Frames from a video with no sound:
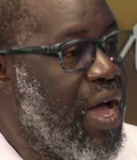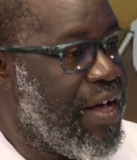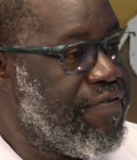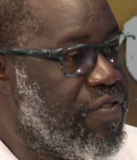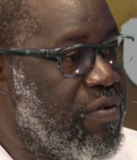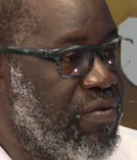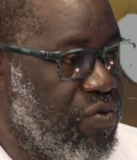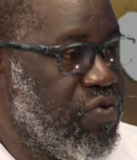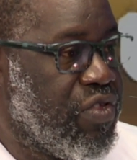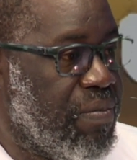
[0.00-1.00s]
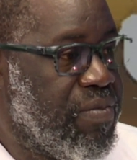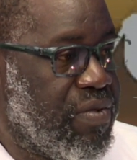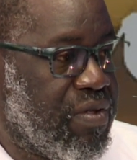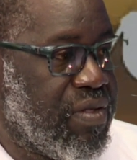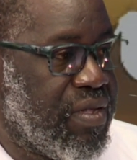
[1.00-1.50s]
have to do some
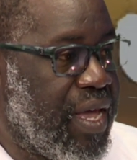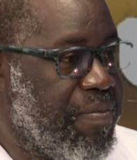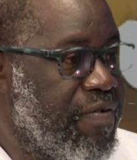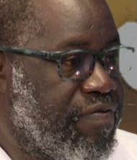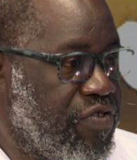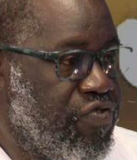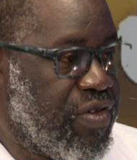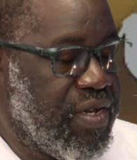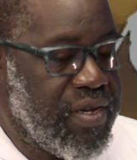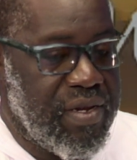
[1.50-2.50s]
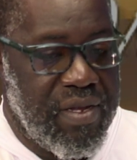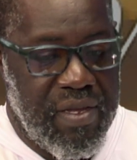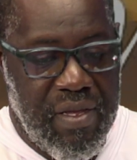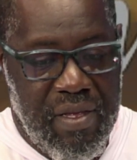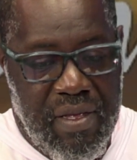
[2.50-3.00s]
type of retraining.
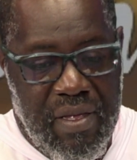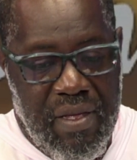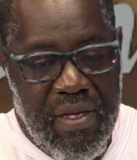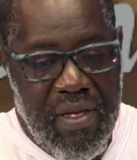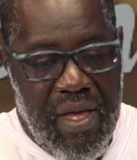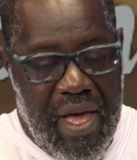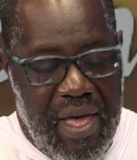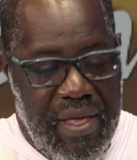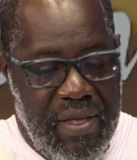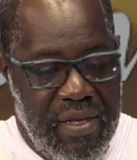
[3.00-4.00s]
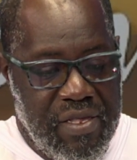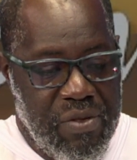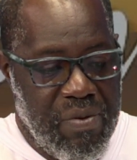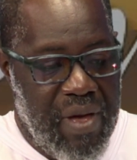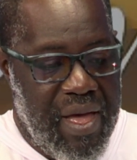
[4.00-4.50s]
I
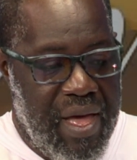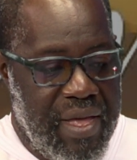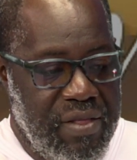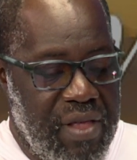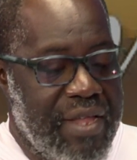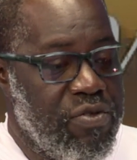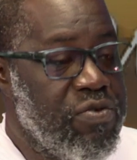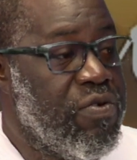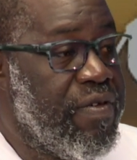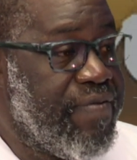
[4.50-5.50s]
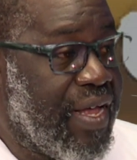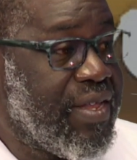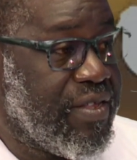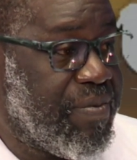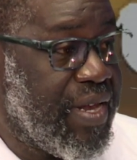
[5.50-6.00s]
don't know if that
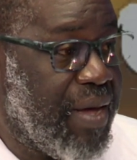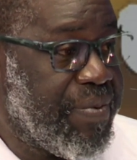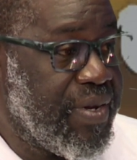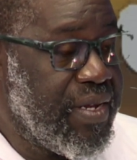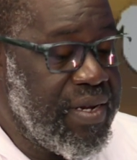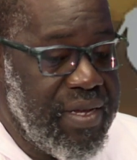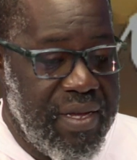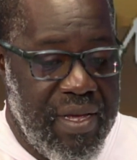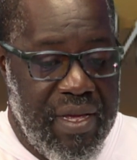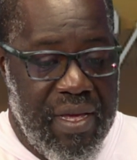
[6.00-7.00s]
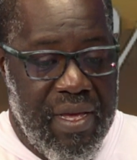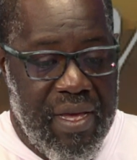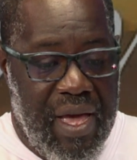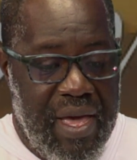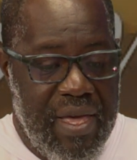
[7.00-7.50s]
has been happening.
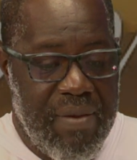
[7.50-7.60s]
I